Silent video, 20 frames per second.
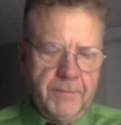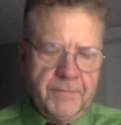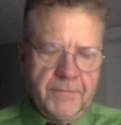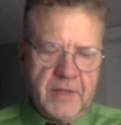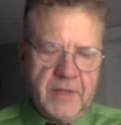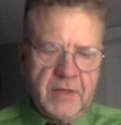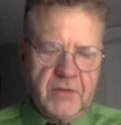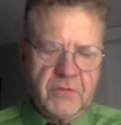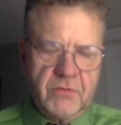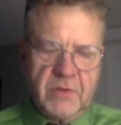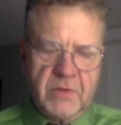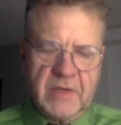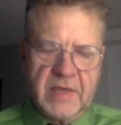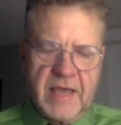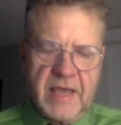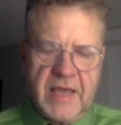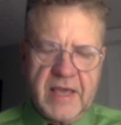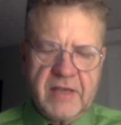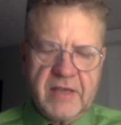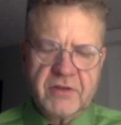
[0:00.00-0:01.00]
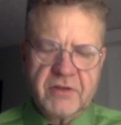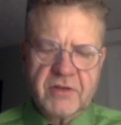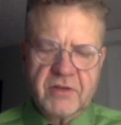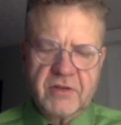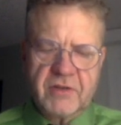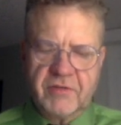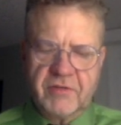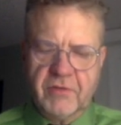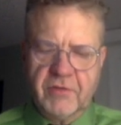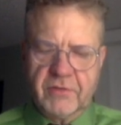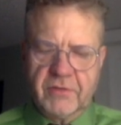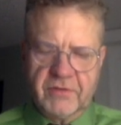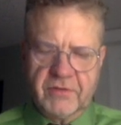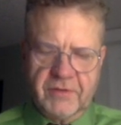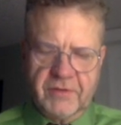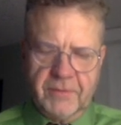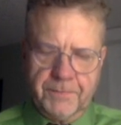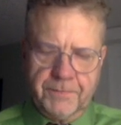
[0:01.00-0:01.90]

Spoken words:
and to engage students,